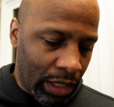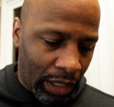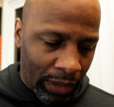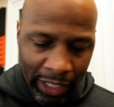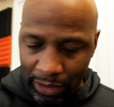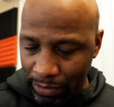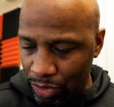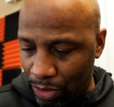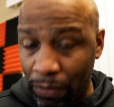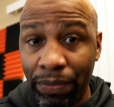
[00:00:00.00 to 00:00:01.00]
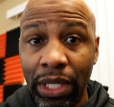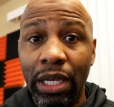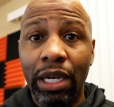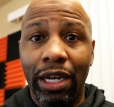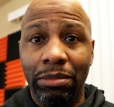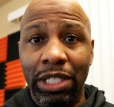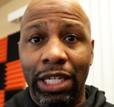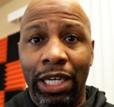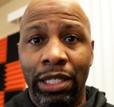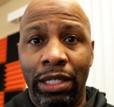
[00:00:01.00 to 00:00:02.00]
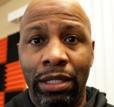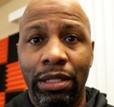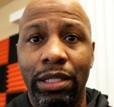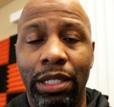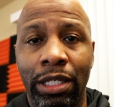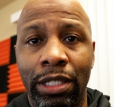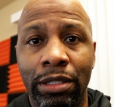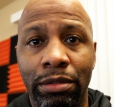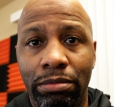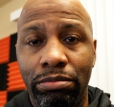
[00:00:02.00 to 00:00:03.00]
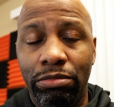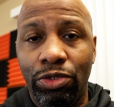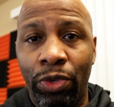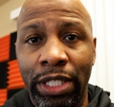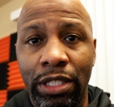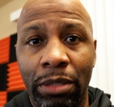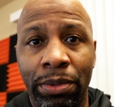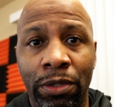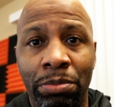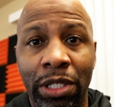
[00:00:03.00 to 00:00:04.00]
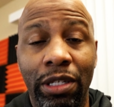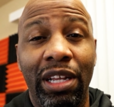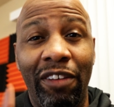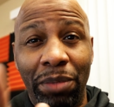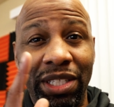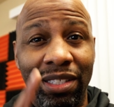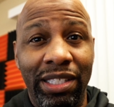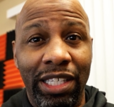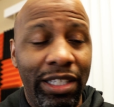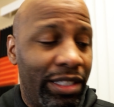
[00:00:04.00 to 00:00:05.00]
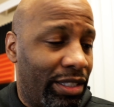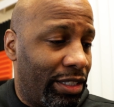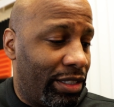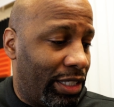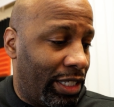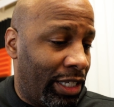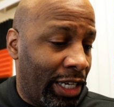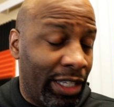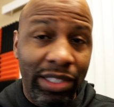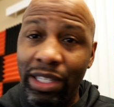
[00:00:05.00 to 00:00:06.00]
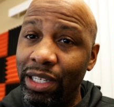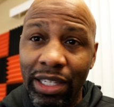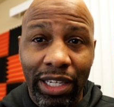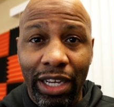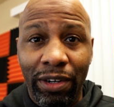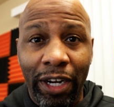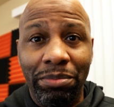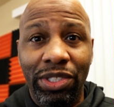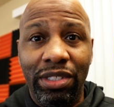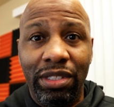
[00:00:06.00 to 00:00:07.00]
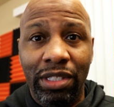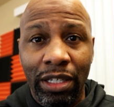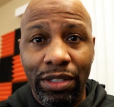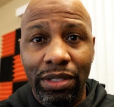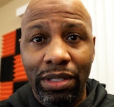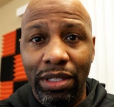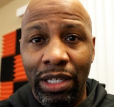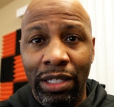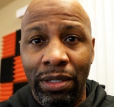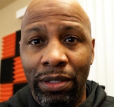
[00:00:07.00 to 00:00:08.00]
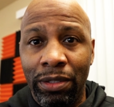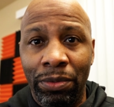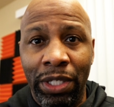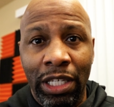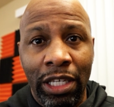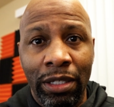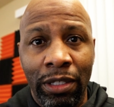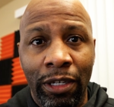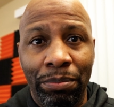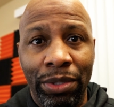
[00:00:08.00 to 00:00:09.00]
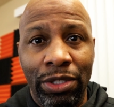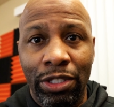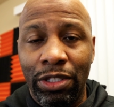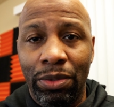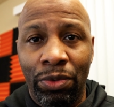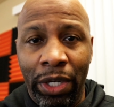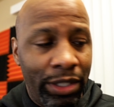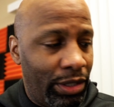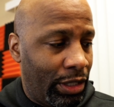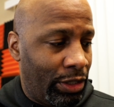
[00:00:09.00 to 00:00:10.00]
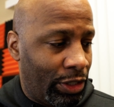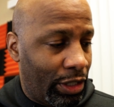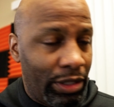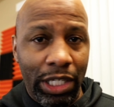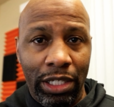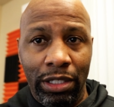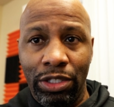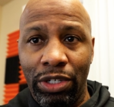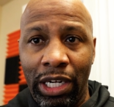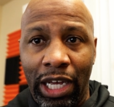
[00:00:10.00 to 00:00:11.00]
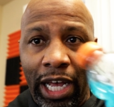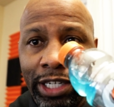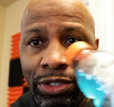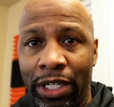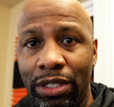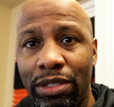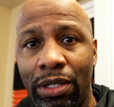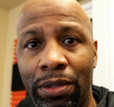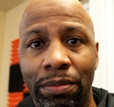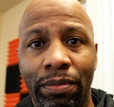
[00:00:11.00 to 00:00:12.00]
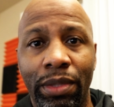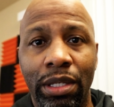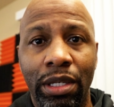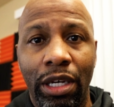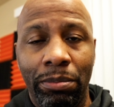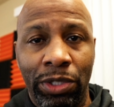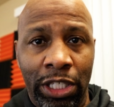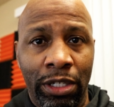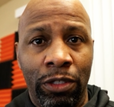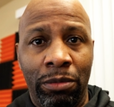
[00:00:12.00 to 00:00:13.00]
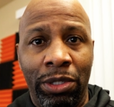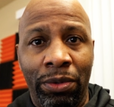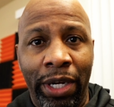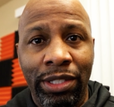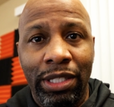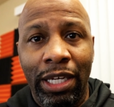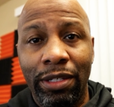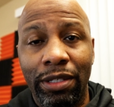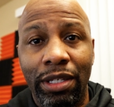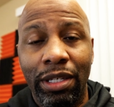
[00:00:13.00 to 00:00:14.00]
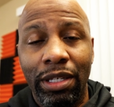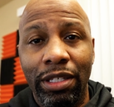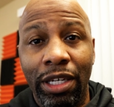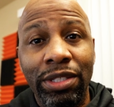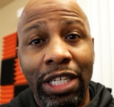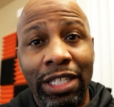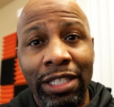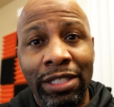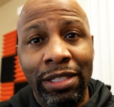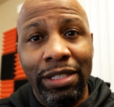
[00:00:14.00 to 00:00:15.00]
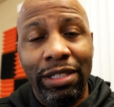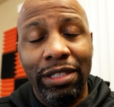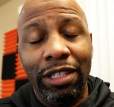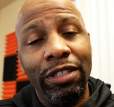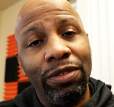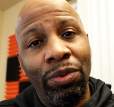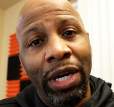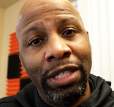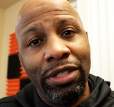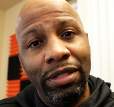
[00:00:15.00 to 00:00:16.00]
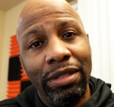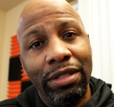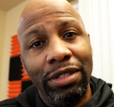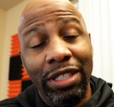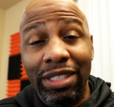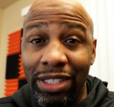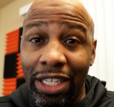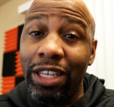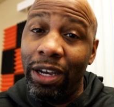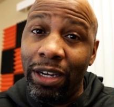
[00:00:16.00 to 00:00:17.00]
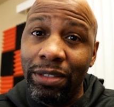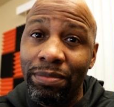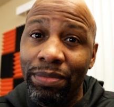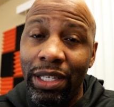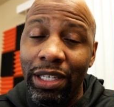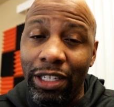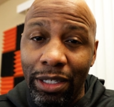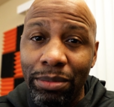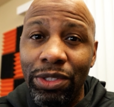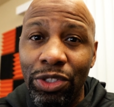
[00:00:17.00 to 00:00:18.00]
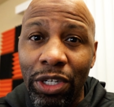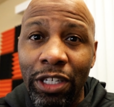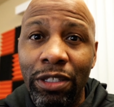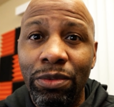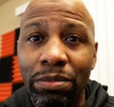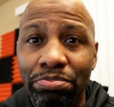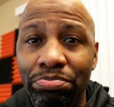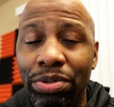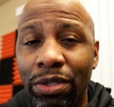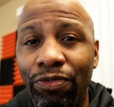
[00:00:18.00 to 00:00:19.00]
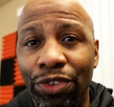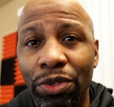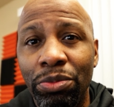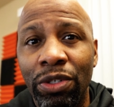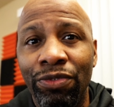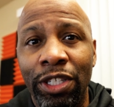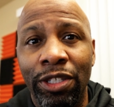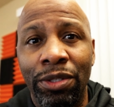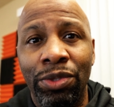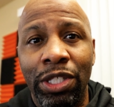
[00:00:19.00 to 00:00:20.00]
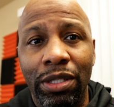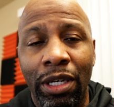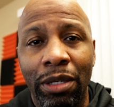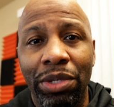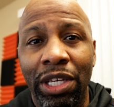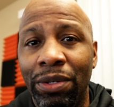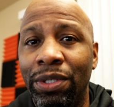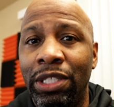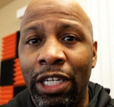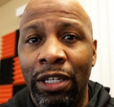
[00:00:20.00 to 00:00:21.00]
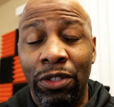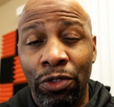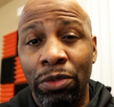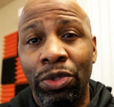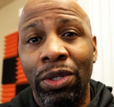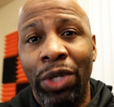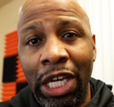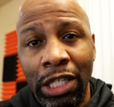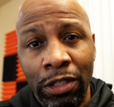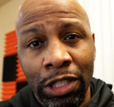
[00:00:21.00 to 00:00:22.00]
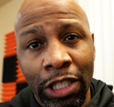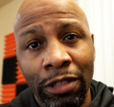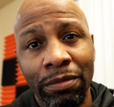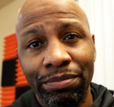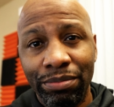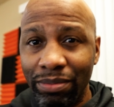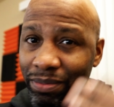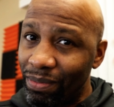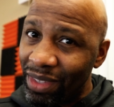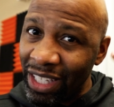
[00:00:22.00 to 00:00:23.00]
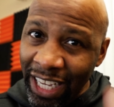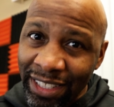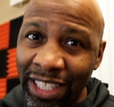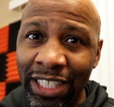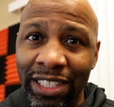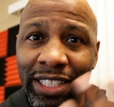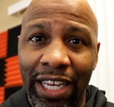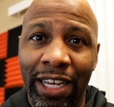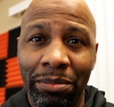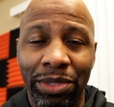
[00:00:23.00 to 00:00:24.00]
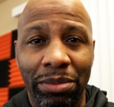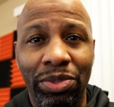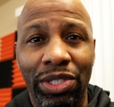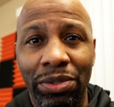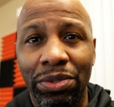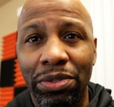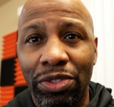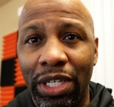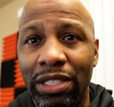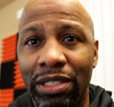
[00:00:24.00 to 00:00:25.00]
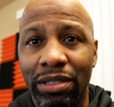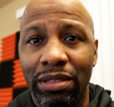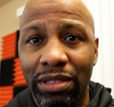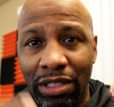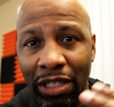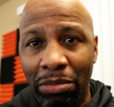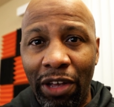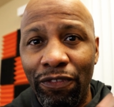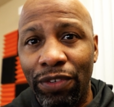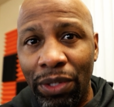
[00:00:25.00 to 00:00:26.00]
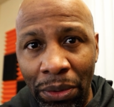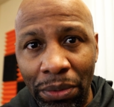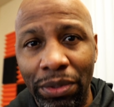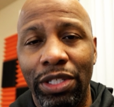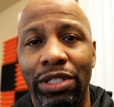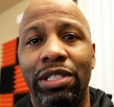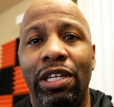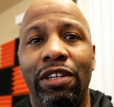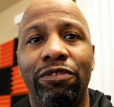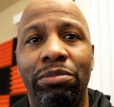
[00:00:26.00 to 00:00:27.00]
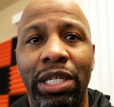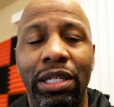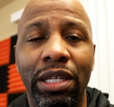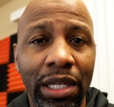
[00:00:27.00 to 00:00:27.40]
All right, so I'm gonna get out of here and rest up a little bit. I've been sick since CES. That crap sucks, and the only way to heal up is just to rest and just continue to try to hydrate. So I'm gonna get a little bit of rest now. Y'all take it easy. Thanks for watching. It's good to see y'all, and I'm gonna try to put a few more videos up here and there a little more regularly as I get time, because I'm still trying to get my flow and stuff. But